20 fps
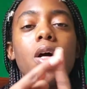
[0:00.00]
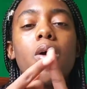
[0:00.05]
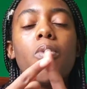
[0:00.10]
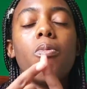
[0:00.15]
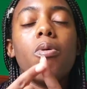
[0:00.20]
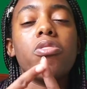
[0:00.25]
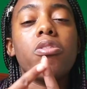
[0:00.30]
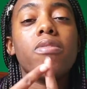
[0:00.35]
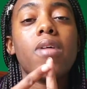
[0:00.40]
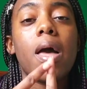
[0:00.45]

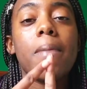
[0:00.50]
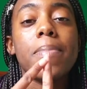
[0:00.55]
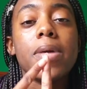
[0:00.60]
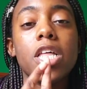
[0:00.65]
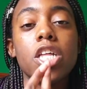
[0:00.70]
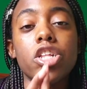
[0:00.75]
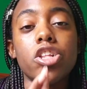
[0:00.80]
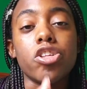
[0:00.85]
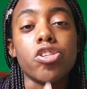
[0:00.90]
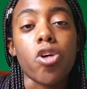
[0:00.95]
Whether that be
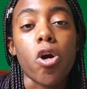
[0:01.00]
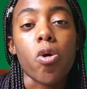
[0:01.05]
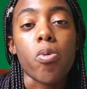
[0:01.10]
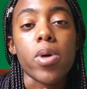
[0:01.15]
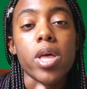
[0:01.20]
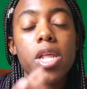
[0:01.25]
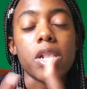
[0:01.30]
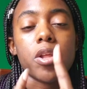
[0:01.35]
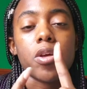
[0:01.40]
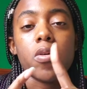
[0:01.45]
a
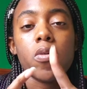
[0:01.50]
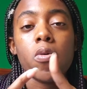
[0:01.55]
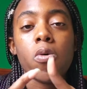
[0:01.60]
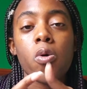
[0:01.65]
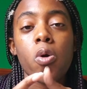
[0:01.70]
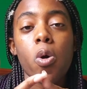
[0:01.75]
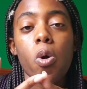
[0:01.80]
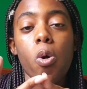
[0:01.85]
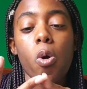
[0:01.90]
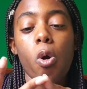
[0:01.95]
sew-in,
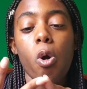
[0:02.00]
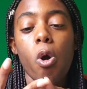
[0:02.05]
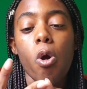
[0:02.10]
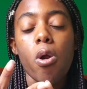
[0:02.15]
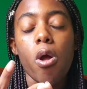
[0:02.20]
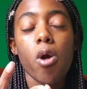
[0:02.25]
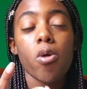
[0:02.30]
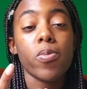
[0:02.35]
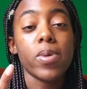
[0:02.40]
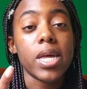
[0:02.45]
or
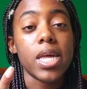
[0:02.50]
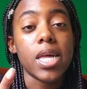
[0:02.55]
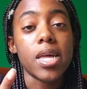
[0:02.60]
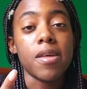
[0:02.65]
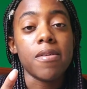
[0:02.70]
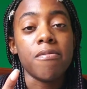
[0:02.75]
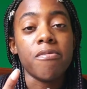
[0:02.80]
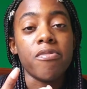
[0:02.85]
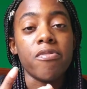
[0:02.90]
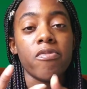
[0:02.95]
a
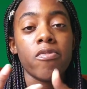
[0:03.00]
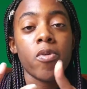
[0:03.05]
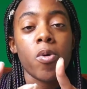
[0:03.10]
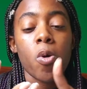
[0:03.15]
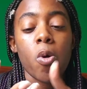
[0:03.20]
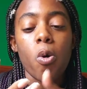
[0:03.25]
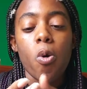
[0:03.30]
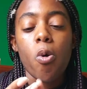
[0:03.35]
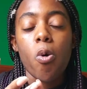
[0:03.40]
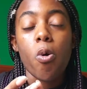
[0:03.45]
weave,
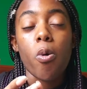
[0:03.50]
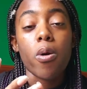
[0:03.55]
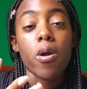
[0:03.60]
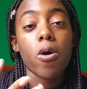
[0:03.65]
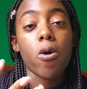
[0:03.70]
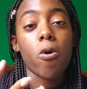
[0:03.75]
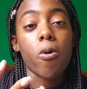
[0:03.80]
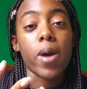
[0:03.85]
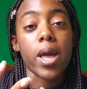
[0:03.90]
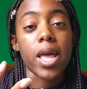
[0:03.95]
or a
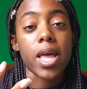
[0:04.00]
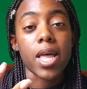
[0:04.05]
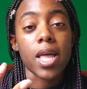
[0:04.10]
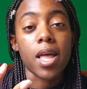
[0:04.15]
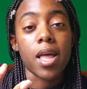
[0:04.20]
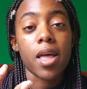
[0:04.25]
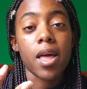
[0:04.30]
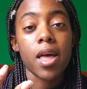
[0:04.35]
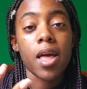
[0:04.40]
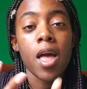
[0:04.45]

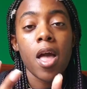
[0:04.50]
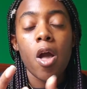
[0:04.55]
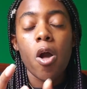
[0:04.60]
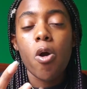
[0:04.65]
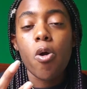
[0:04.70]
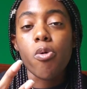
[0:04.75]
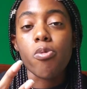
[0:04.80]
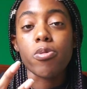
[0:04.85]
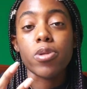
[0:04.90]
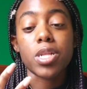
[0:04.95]
wig,
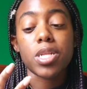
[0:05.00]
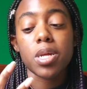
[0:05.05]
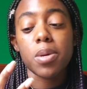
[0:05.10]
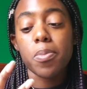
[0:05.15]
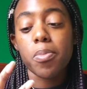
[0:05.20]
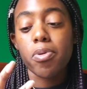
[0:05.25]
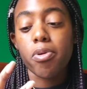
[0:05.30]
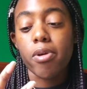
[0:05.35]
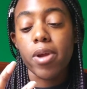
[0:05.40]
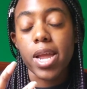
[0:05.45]
or some
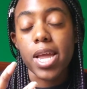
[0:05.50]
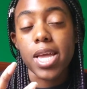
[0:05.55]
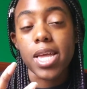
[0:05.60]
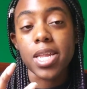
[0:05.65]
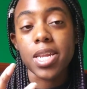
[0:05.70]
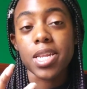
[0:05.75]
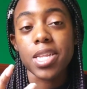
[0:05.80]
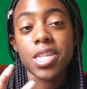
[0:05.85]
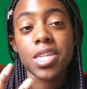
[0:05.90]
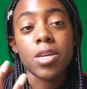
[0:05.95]

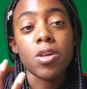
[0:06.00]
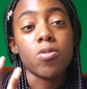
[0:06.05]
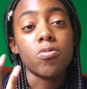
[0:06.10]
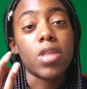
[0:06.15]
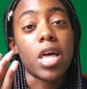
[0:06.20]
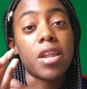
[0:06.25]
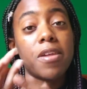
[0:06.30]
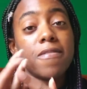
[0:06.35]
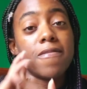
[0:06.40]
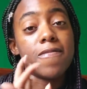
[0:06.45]
braids
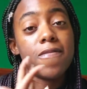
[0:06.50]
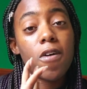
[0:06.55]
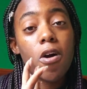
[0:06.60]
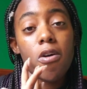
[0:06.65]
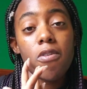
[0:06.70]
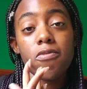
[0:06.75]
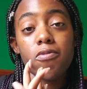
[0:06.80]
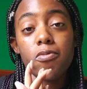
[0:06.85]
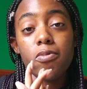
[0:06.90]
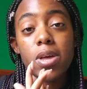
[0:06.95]
that
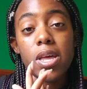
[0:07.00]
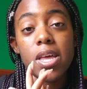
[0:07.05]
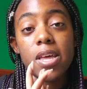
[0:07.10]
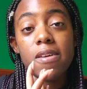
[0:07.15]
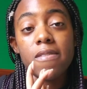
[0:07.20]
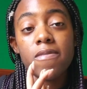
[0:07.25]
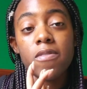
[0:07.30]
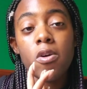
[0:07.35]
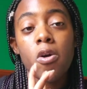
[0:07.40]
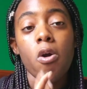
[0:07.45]
involve
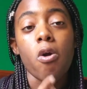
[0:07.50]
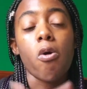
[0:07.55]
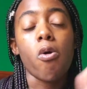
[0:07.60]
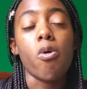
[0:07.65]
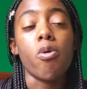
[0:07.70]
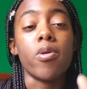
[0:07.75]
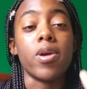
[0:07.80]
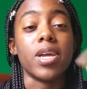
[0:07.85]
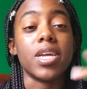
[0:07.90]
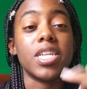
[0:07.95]
weave,
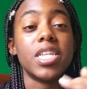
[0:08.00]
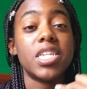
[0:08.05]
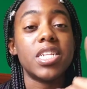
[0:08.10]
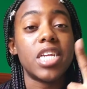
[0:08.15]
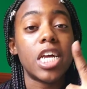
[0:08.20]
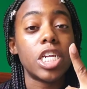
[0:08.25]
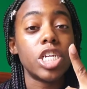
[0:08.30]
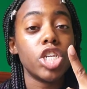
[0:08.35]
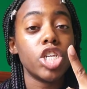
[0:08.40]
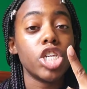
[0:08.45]
or
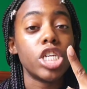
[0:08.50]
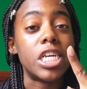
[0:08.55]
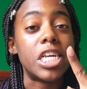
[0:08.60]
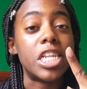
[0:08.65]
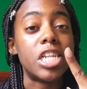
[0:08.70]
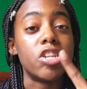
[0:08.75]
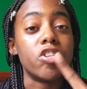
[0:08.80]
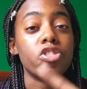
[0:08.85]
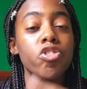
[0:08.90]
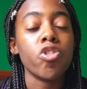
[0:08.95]

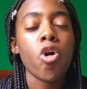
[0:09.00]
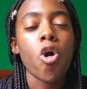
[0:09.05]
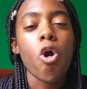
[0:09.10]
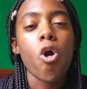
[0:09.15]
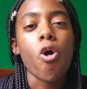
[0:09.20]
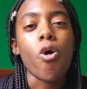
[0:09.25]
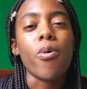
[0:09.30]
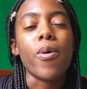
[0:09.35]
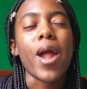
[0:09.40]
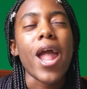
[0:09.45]
extensions,
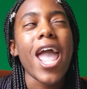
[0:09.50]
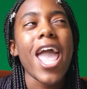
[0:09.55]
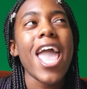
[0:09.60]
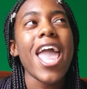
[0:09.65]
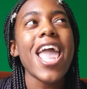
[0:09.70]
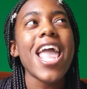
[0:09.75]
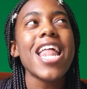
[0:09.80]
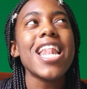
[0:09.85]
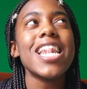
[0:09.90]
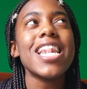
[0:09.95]
or
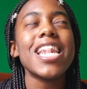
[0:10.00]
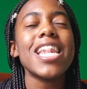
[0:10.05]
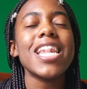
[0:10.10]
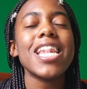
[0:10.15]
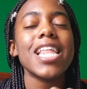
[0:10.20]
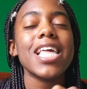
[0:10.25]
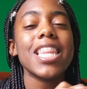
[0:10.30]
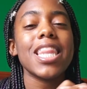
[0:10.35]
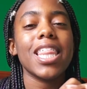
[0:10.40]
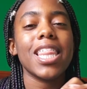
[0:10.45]

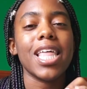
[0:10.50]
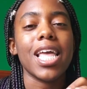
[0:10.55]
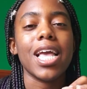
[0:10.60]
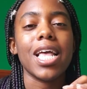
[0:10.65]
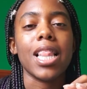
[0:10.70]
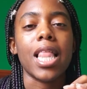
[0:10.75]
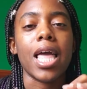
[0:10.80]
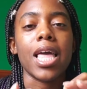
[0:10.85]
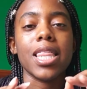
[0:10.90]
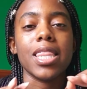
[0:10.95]
anything
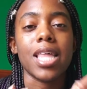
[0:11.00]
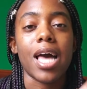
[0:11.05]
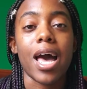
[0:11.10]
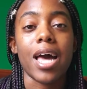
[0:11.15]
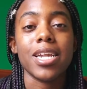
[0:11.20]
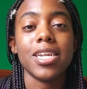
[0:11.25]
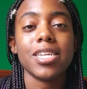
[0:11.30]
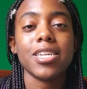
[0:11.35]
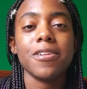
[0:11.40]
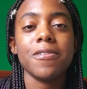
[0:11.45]
like
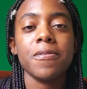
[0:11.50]
that.